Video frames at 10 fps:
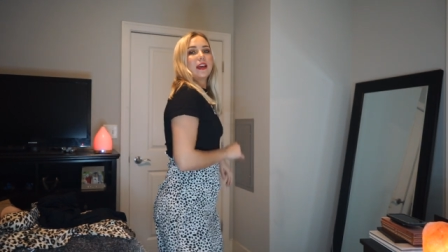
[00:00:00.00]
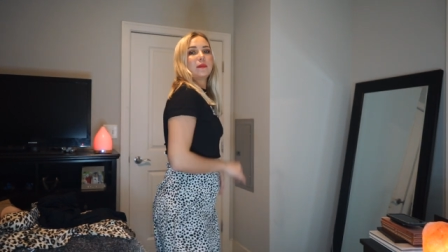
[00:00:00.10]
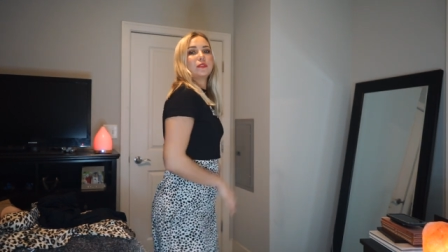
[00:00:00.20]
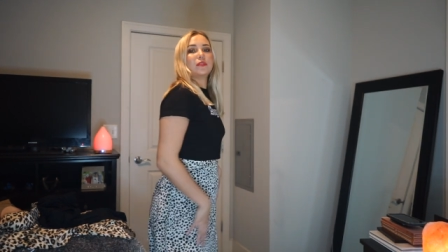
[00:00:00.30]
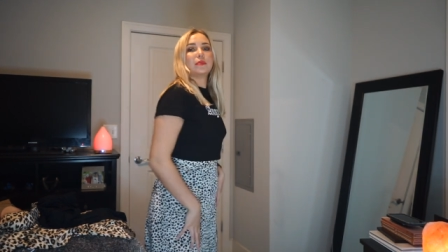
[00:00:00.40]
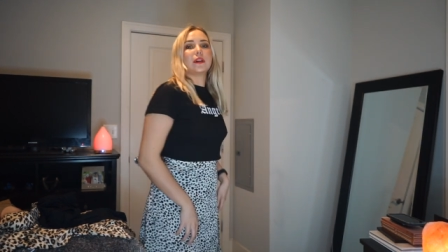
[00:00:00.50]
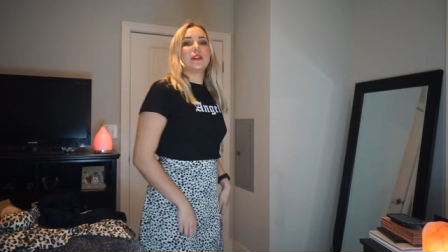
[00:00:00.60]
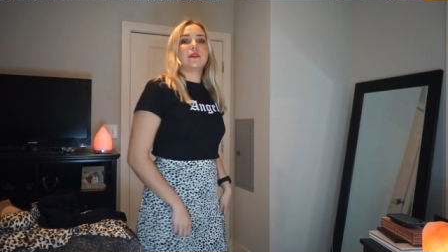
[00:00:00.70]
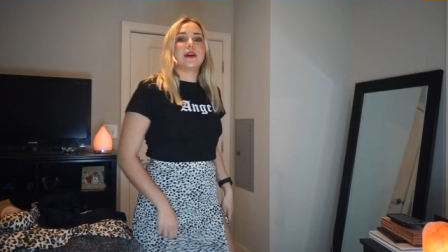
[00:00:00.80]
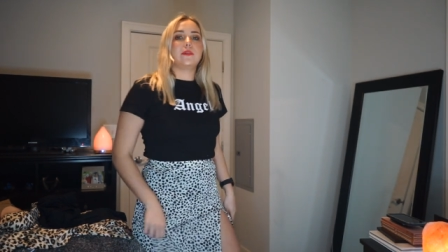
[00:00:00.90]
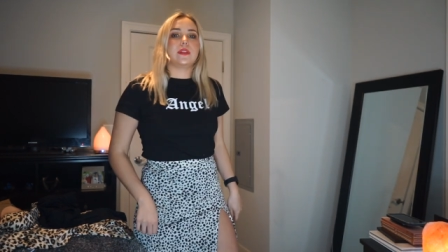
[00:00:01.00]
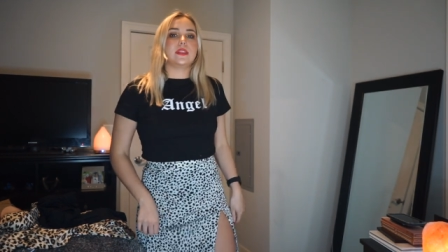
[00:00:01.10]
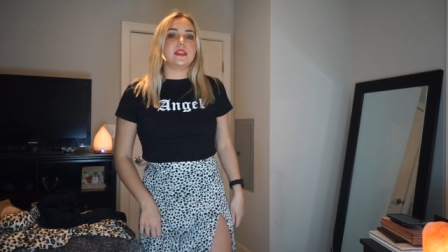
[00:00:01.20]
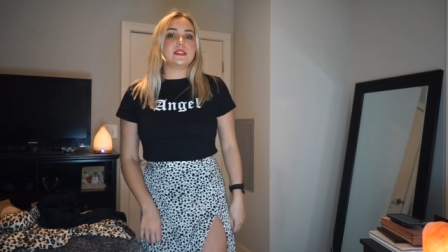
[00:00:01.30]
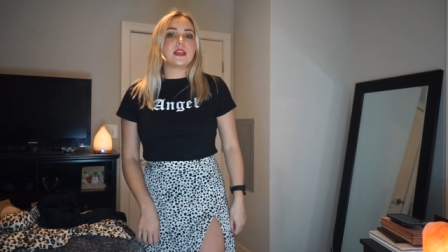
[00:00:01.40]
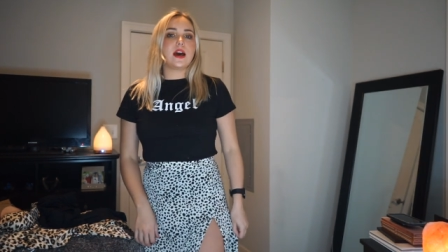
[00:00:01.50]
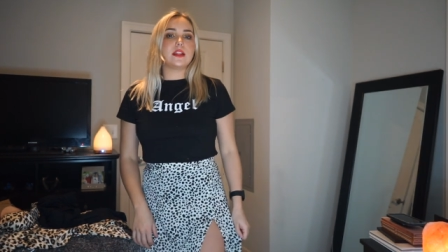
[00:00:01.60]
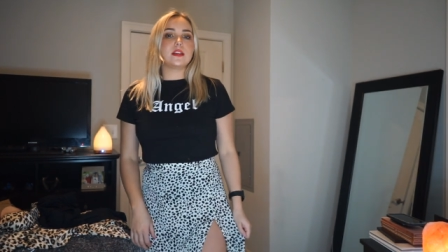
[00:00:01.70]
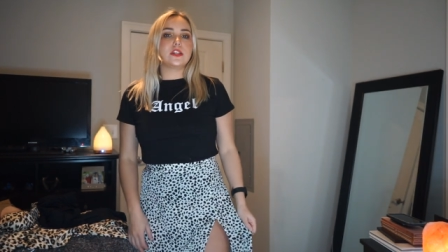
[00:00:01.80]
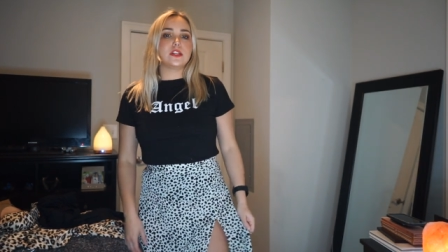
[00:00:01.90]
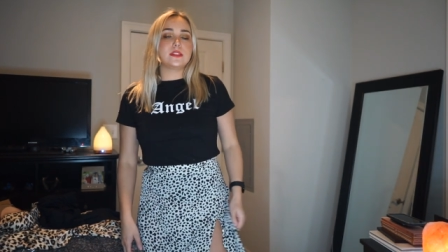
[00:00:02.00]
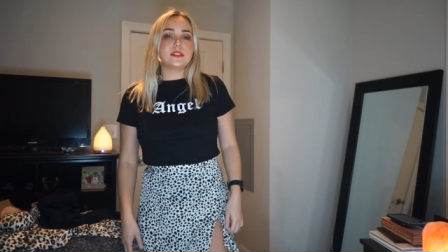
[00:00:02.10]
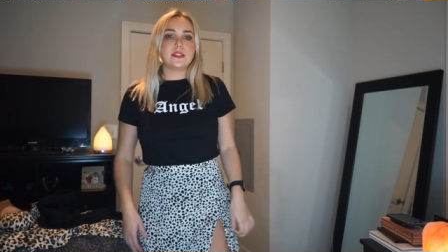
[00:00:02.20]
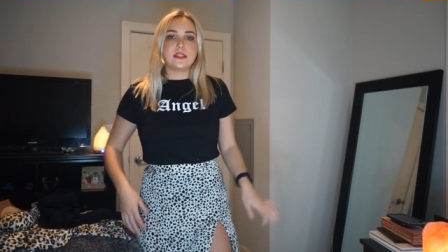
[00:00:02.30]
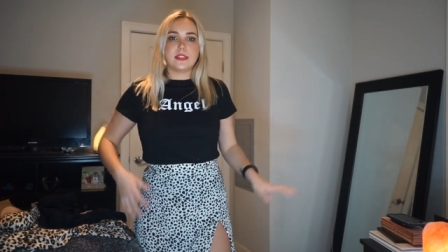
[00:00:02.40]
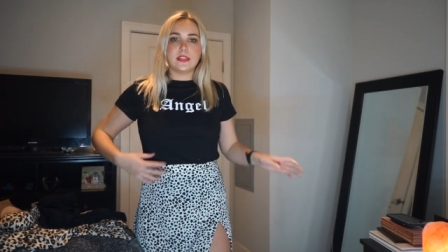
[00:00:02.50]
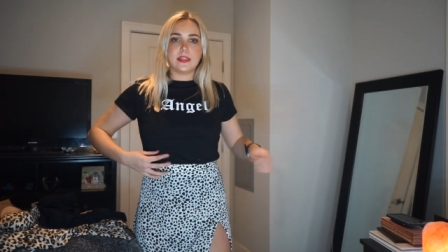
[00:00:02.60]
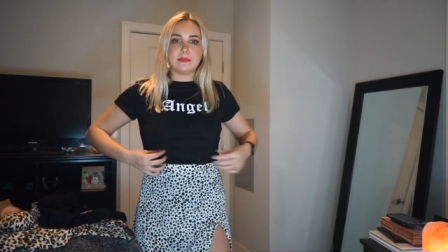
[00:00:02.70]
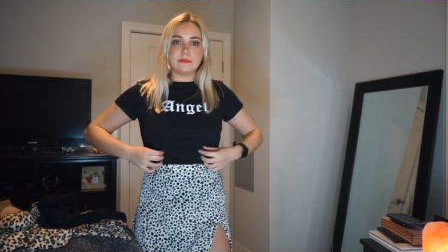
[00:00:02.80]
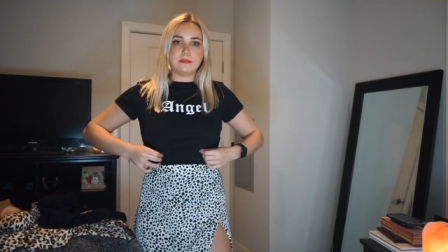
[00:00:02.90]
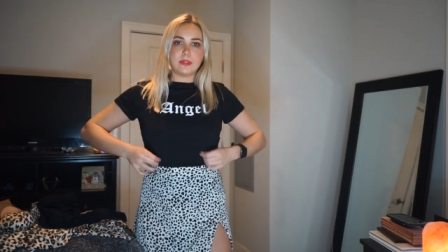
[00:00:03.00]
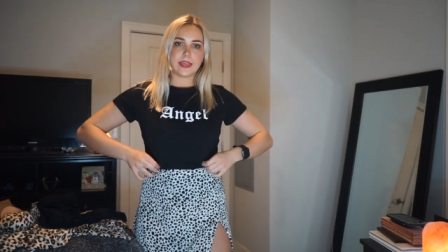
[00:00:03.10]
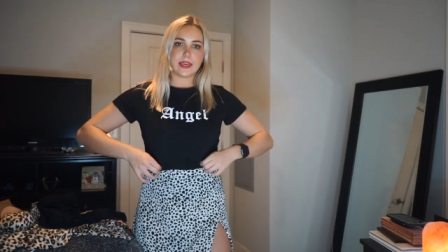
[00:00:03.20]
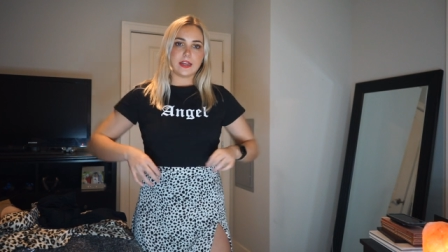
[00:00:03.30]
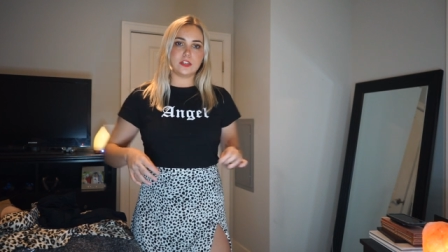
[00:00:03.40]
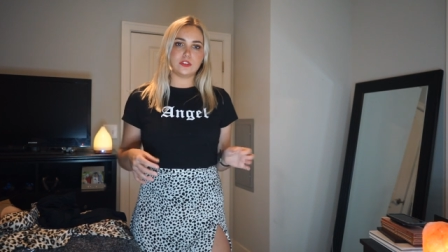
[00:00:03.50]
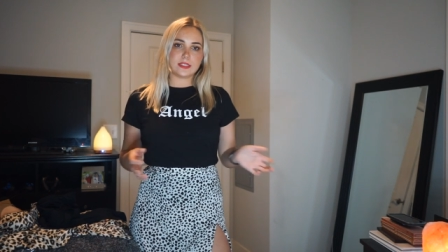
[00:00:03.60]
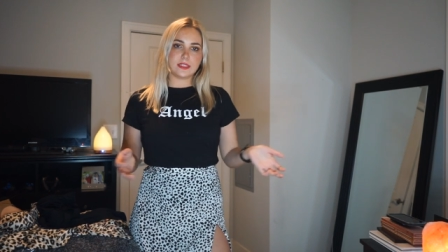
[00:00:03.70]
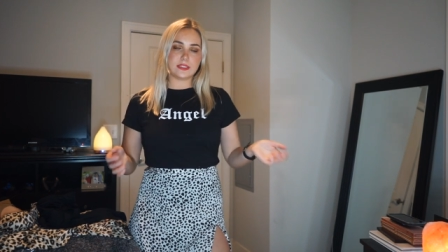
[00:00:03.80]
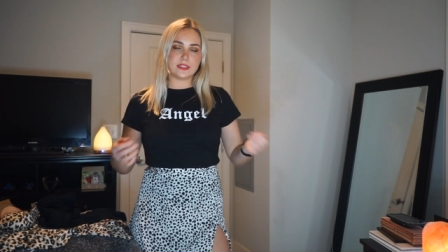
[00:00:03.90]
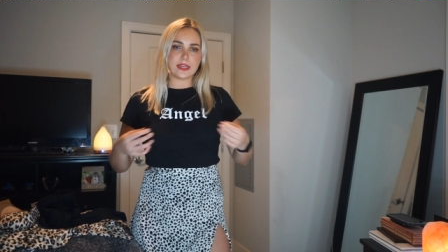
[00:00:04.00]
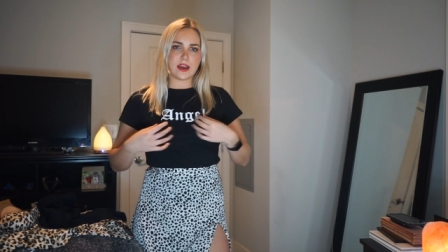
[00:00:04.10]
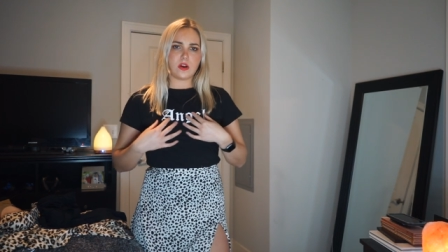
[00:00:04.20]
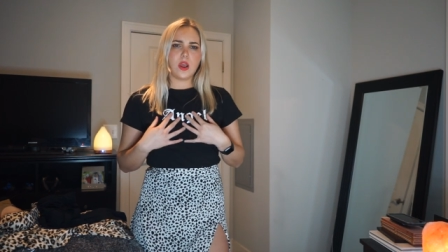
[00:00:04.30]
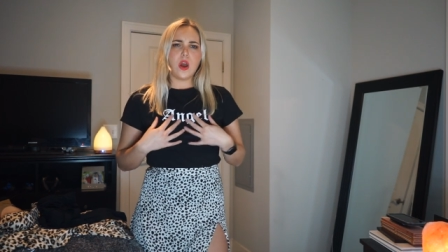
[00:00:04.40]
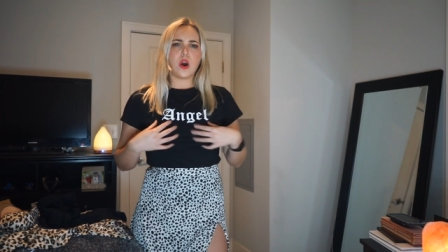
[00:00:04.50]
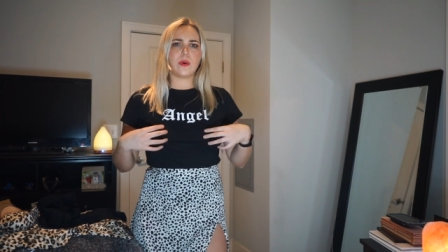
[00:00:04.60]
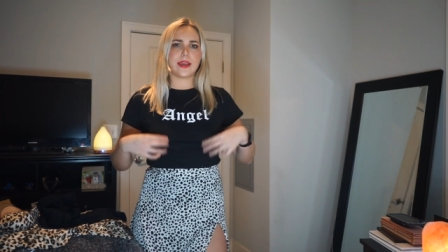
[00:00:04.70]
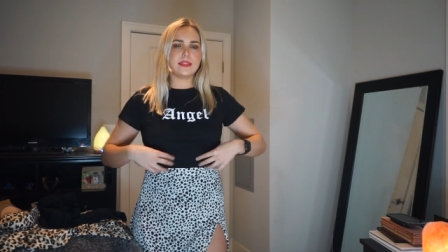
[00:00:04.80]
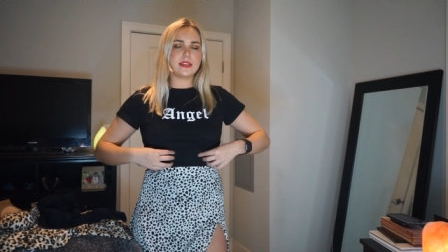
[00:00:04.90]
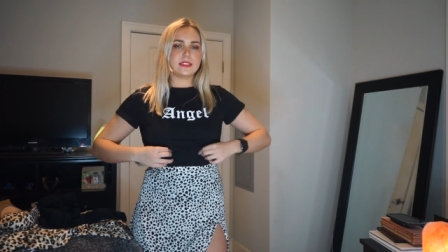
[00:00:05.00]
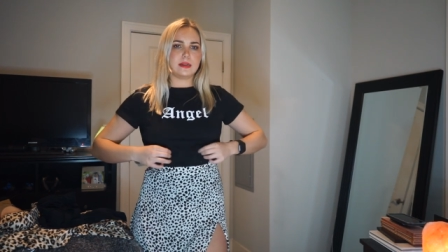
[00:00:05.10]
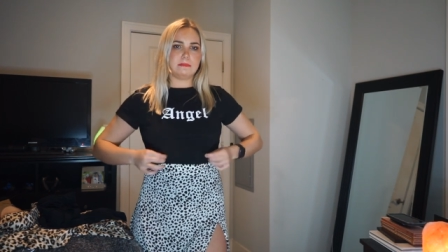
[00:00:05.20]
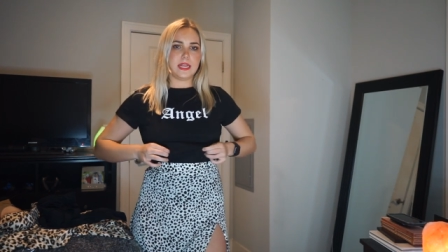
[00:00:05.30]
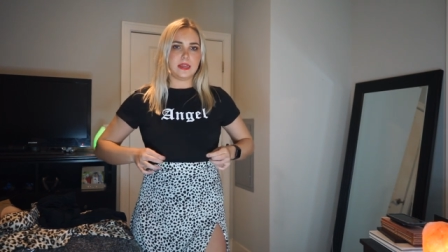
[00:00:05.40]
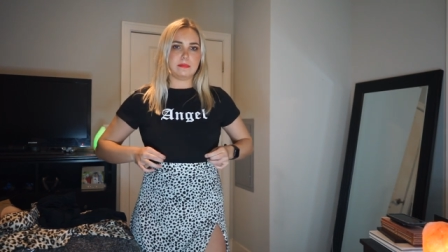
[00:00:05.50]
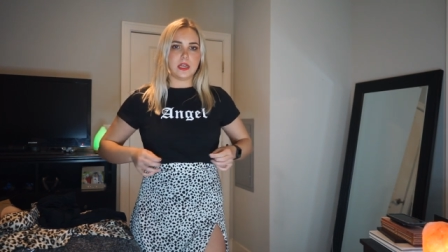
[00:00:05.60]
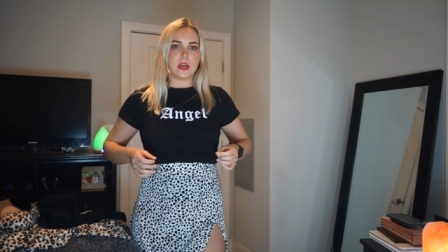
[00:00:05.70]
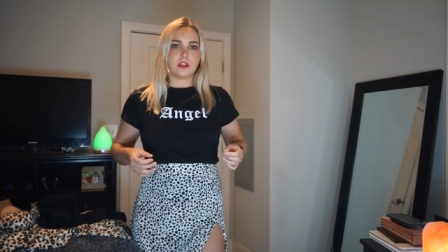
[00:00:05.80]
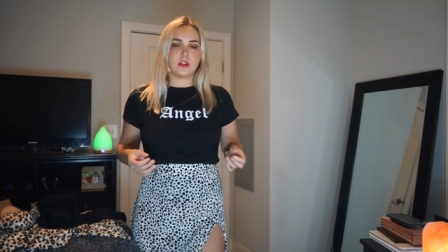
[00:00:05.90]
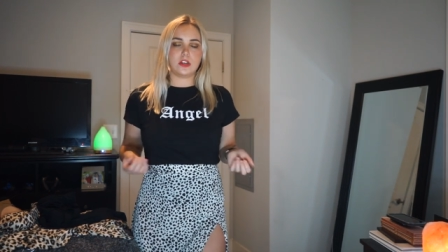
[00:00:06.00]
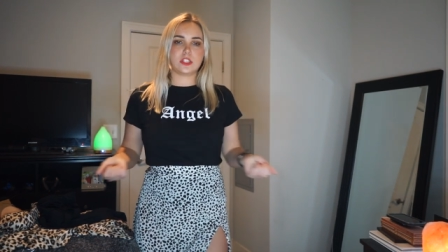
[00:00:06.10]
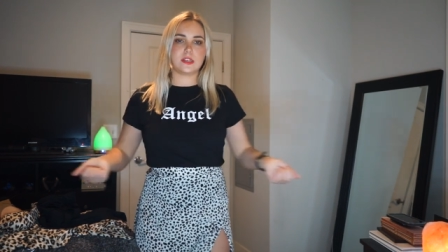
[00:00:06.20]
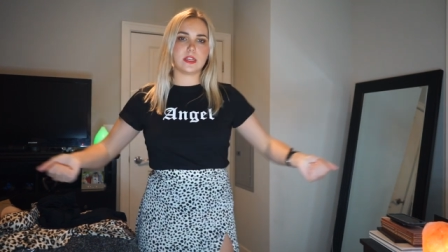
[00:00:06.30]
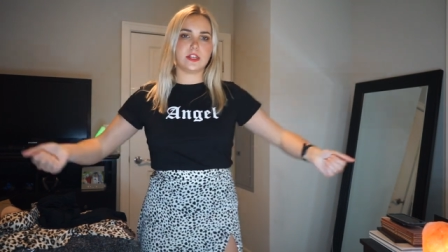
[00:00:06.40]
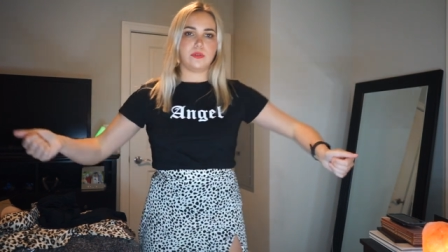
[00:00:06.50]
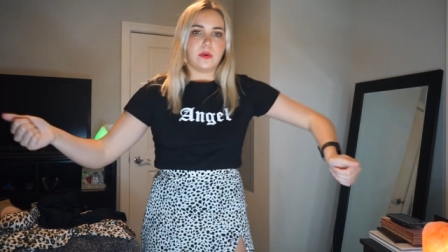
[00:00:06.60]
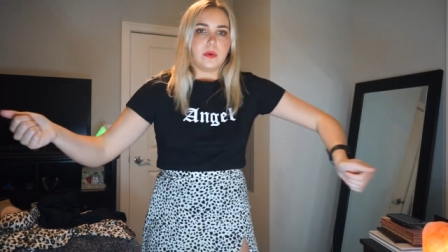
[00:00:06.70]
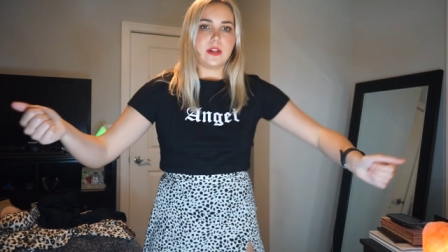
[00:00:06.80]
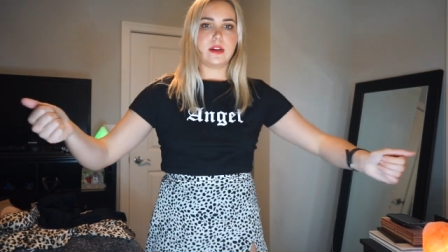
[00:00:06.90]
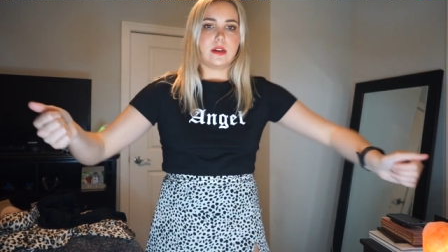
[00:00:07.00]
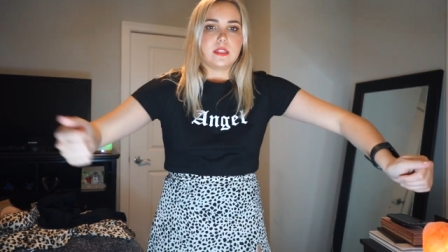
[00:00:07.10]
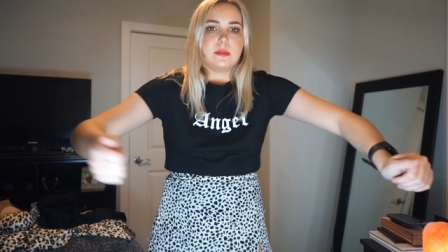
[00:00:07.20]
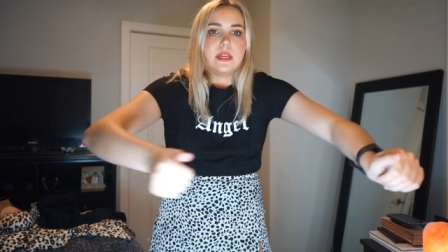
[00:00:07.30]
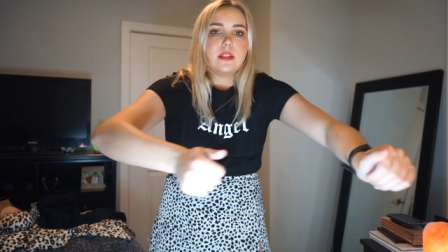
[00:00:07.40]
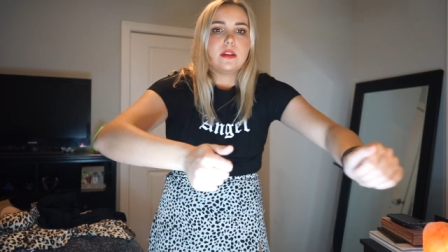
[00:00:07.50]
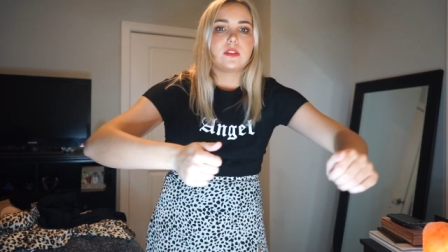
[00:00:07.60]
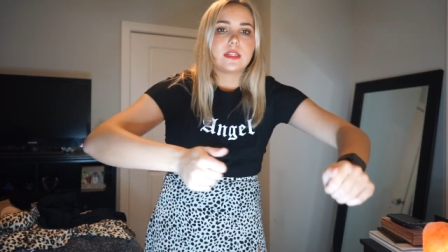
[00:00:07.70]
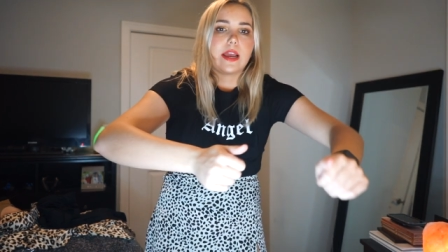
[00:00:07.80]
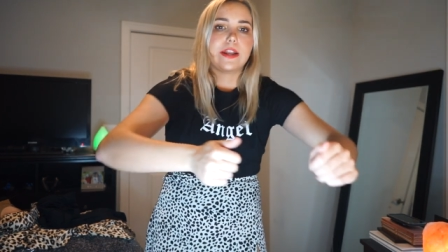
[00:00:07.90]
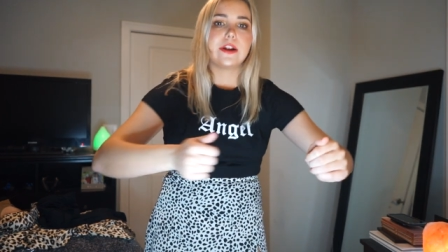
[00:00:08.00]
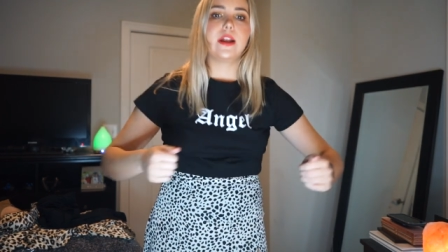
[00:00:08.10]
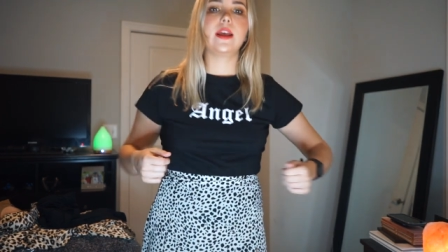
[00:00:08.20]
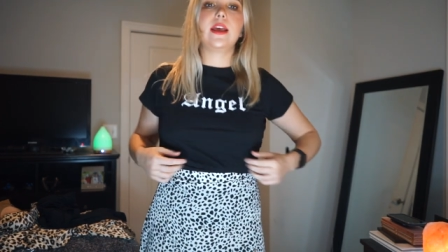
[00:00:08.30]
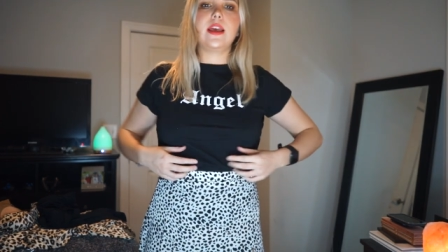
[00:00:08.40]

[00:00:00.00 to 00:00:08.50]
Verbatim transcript: I'm super into it with these colors. It like kind of dresses it down. Oh, I got this in a medium and not a large because I knew I wanted it to be a little tighter.